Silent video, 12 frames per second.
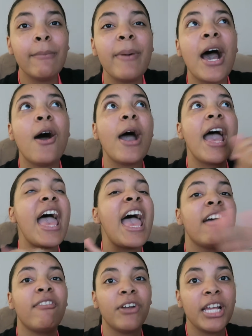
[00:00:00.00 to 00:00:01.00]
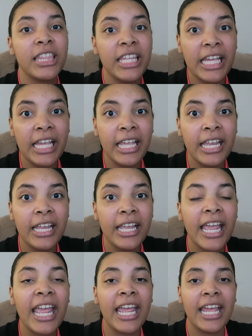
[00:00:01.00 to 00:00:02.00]
about
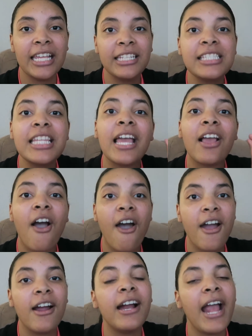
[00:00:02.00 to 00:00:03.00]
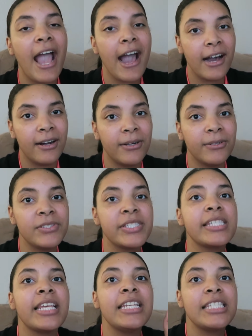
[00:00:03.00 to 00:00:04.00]
everything is that our
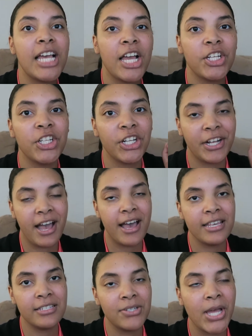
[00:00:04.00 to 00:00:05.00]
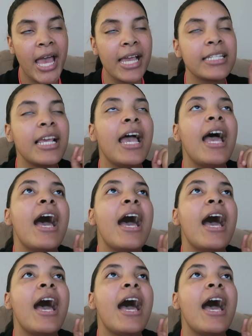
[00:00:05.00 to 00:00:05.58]
house is under contract.